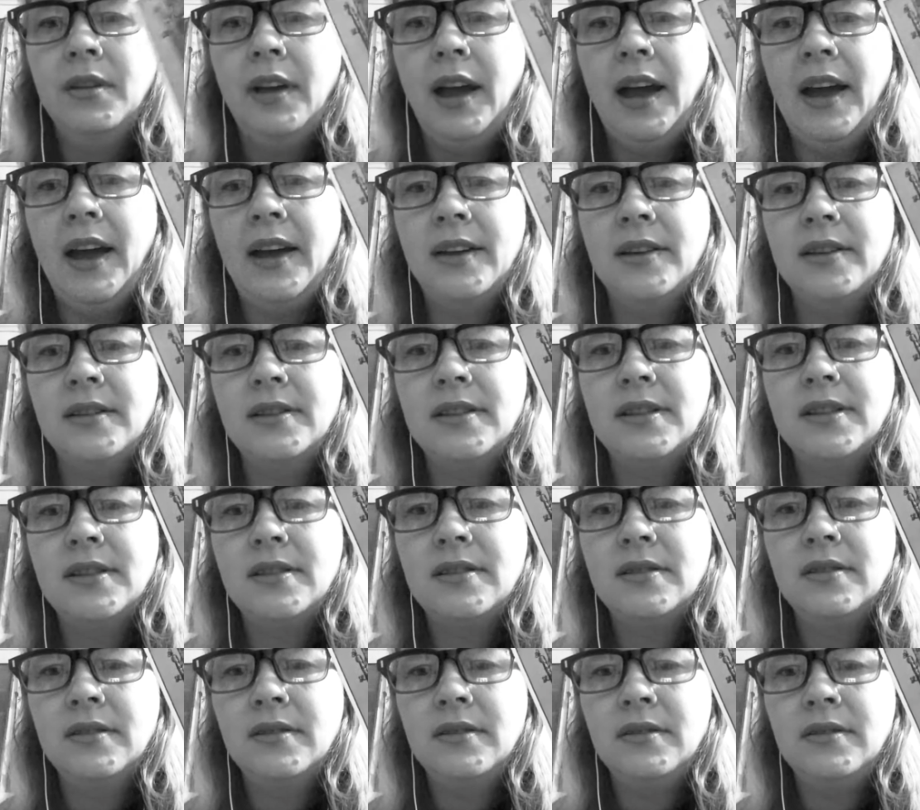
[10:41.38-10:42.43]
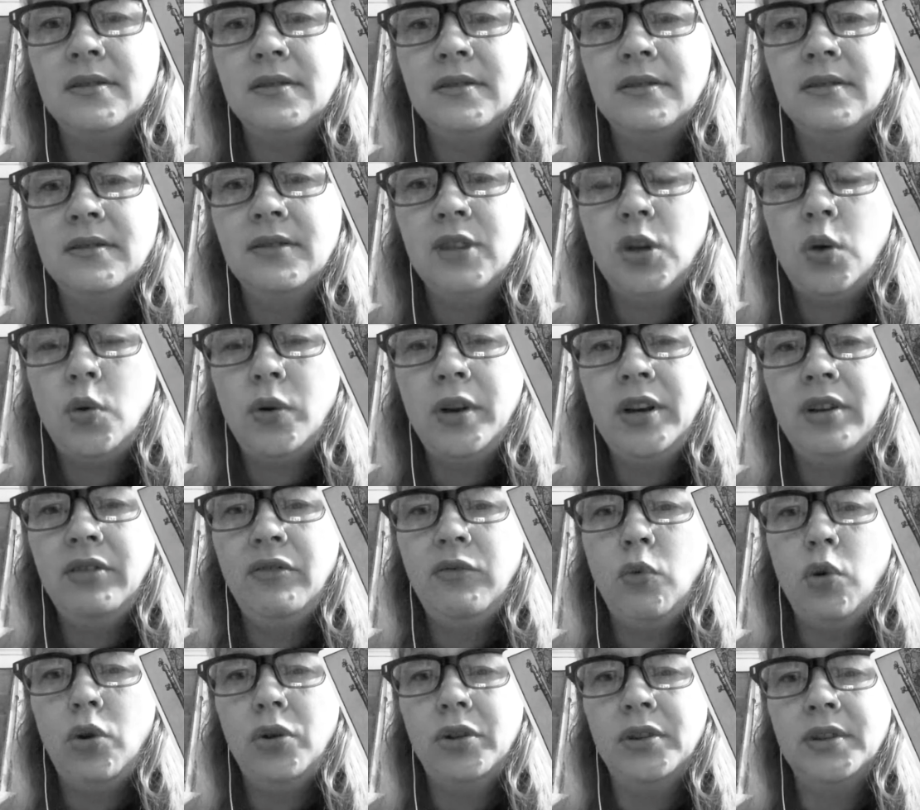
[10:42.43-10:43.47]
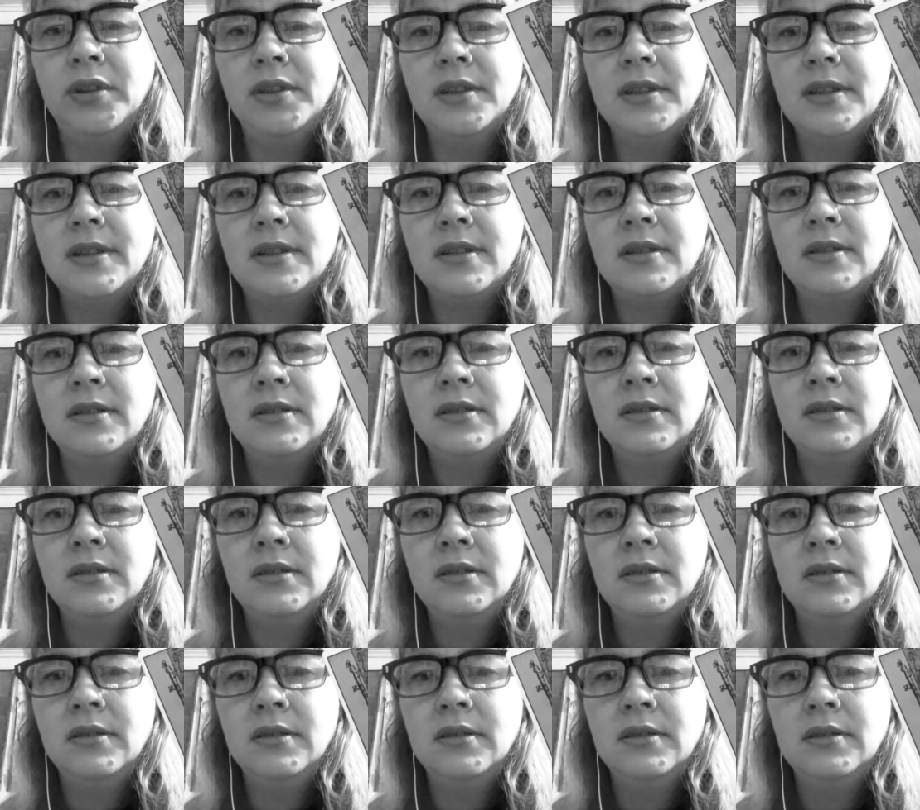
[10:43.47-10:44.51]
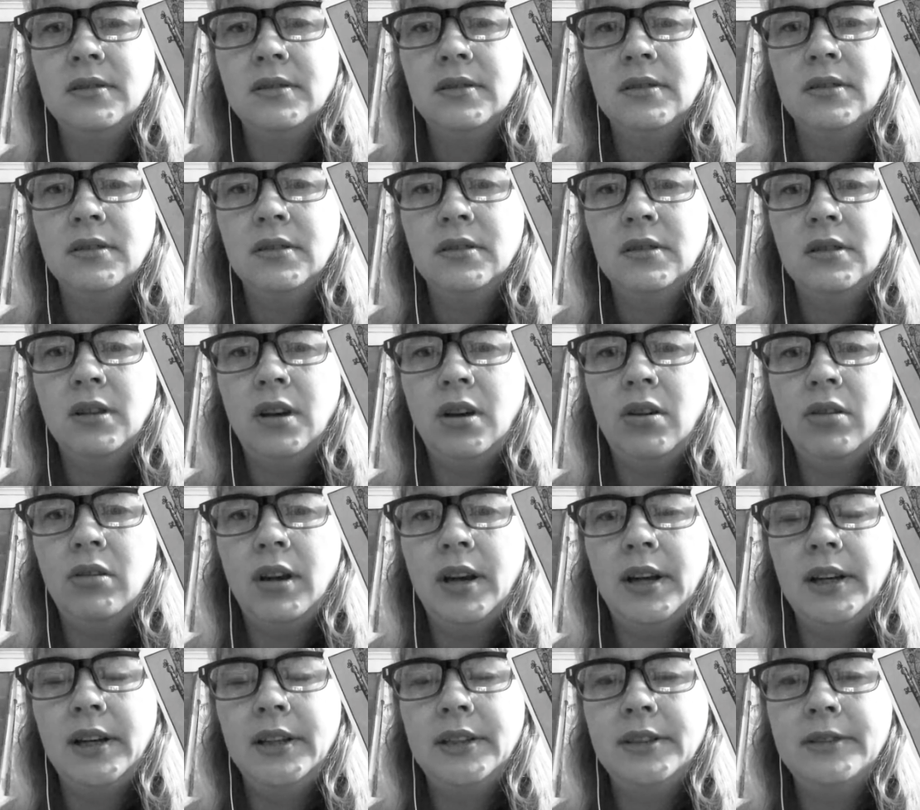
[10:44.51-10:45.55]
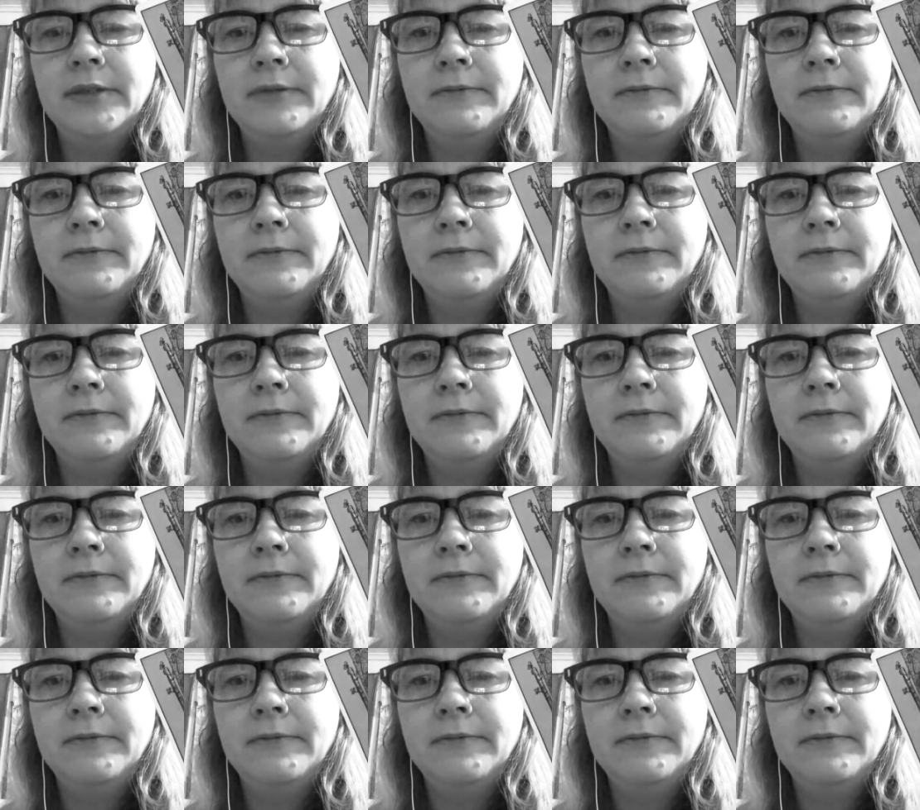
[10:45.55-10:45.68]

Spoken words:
as the Queen of Wands. All right.